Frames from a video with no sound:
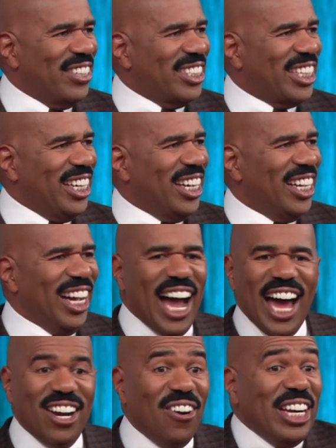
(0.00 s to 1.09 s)
this kid.
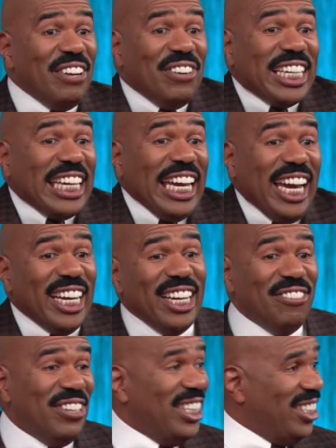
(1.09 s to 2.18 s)
I don't even care
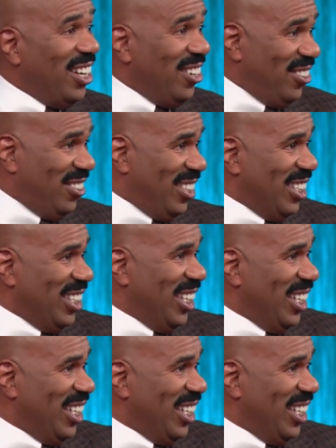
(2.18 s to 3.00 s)
if he's hurt. I,